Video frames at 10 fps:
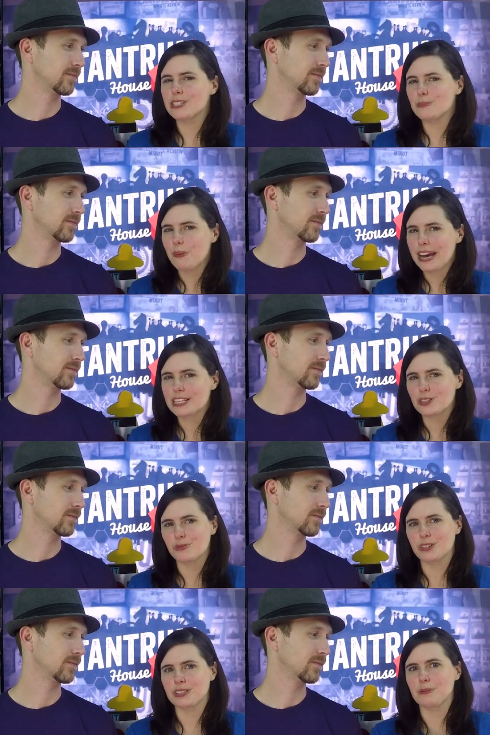Speaker 1: space
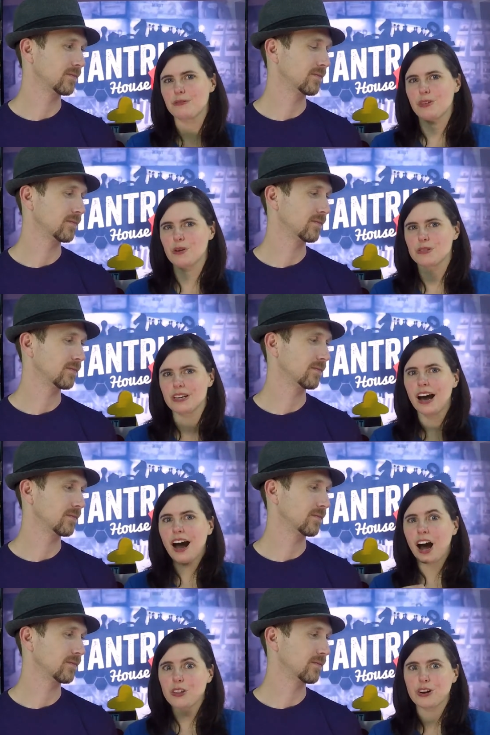for some of those
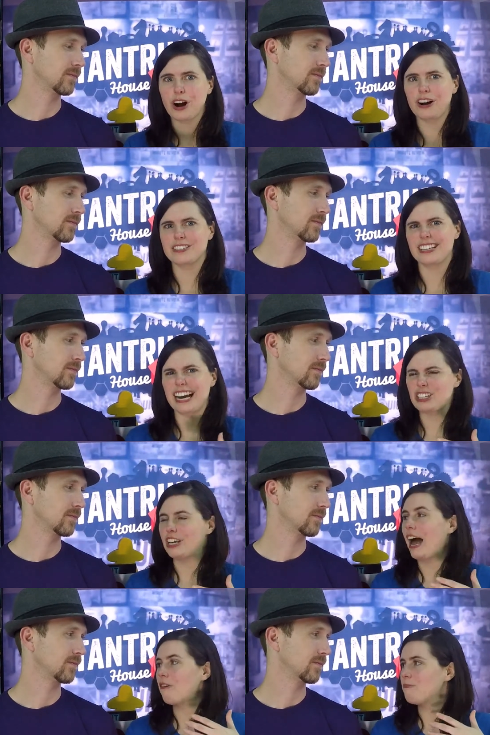other cards that
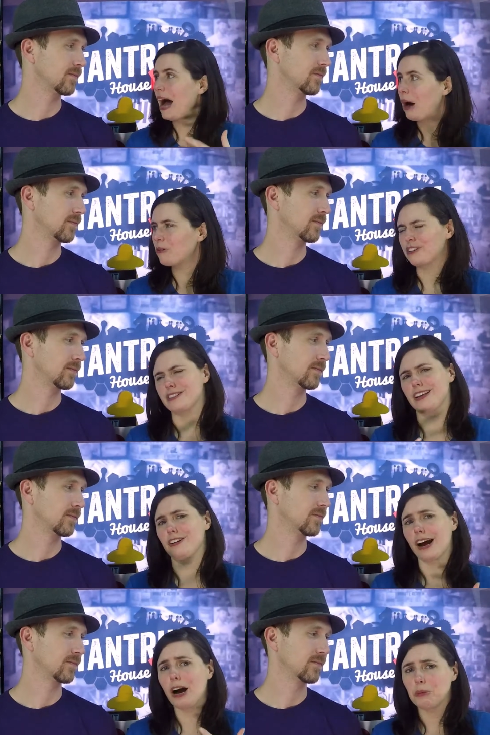actually have powers that
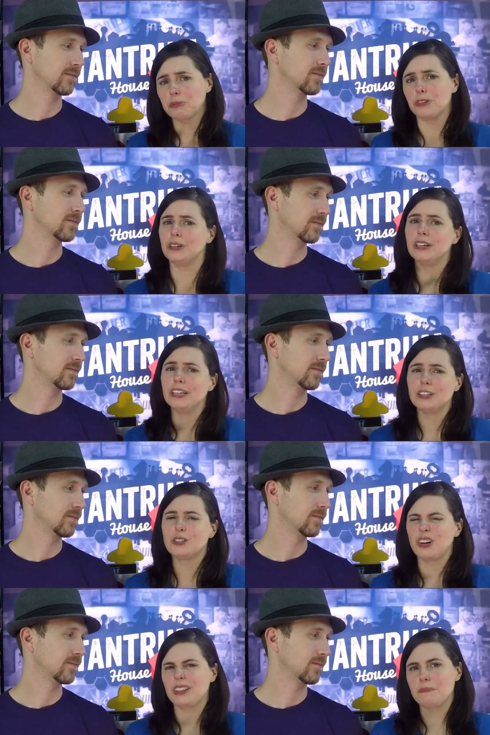are helpful
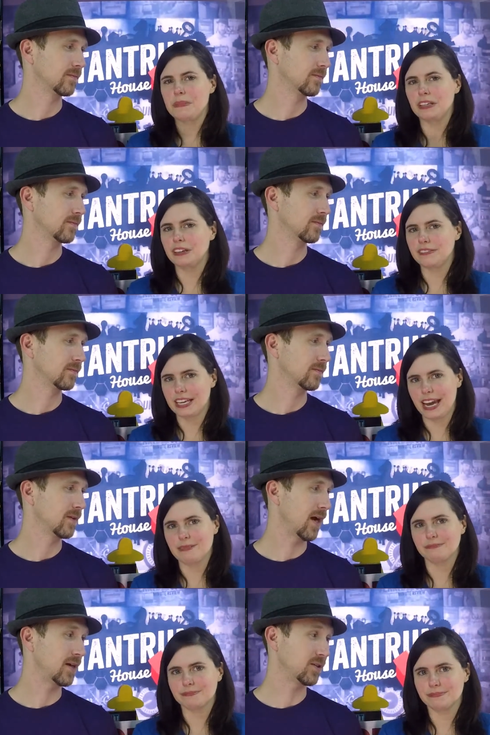during the middle of the
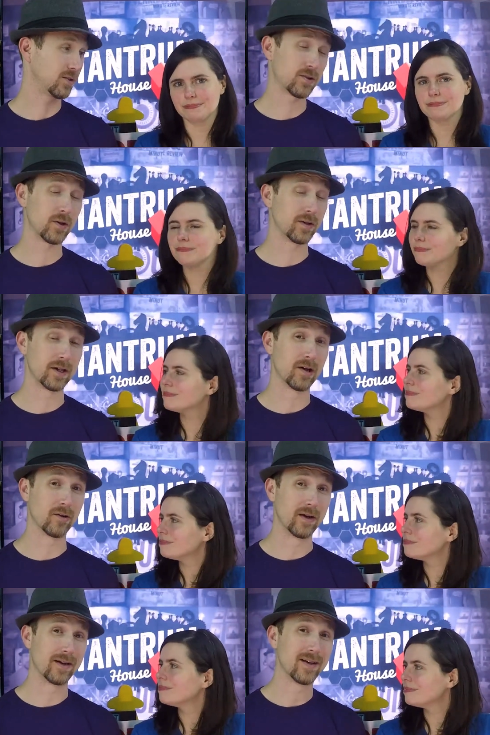game.
Speaker 2: I totally
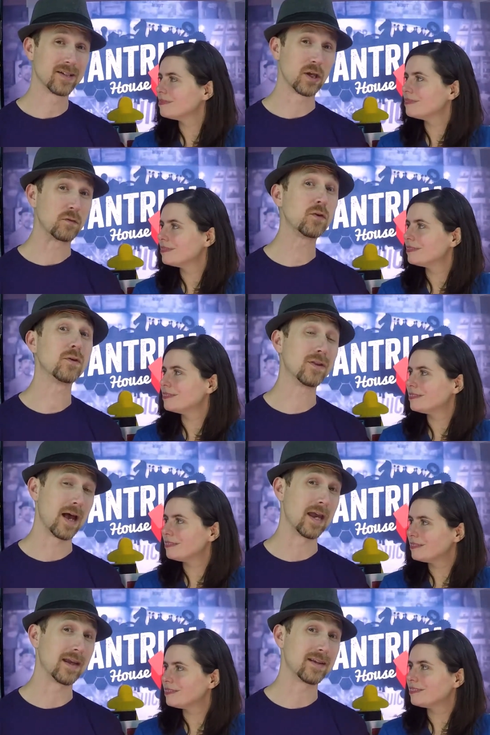agree. So if you
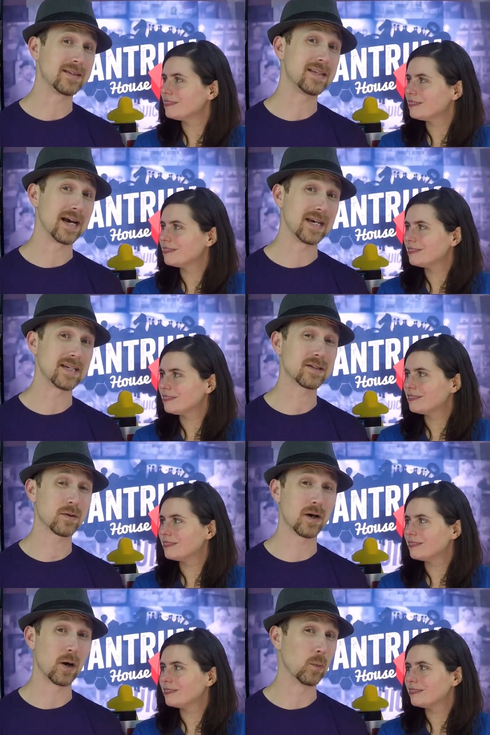like dice
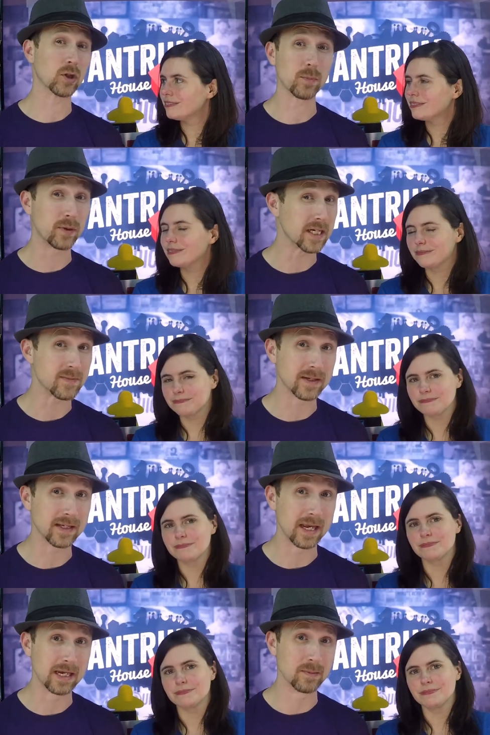uh, worker placement
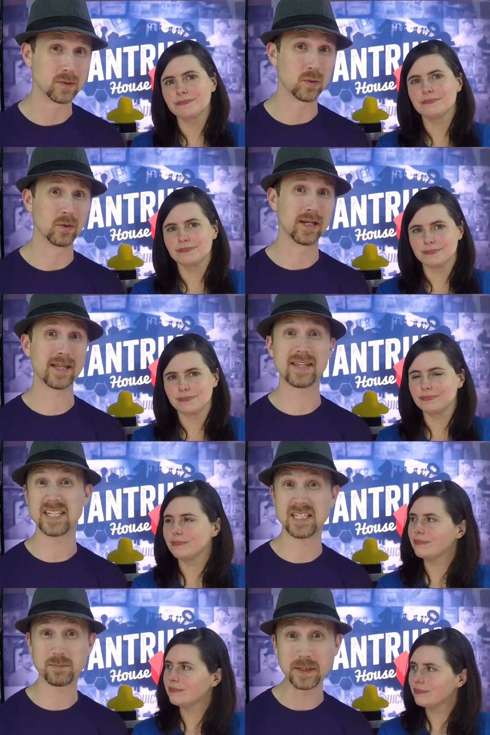games or like the
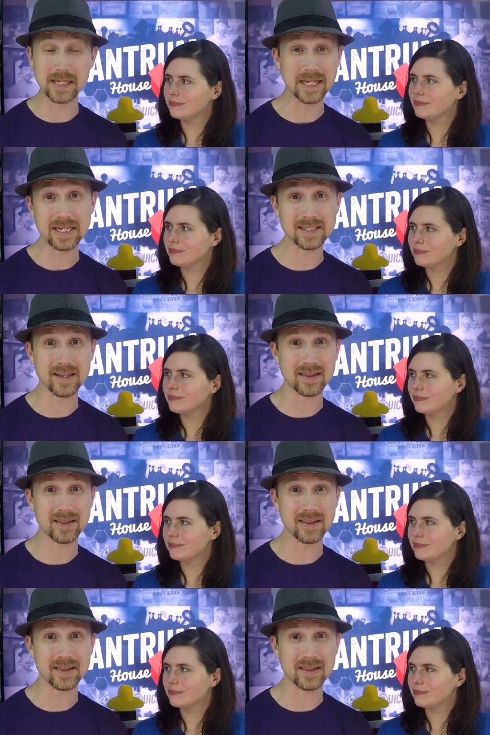speakeasy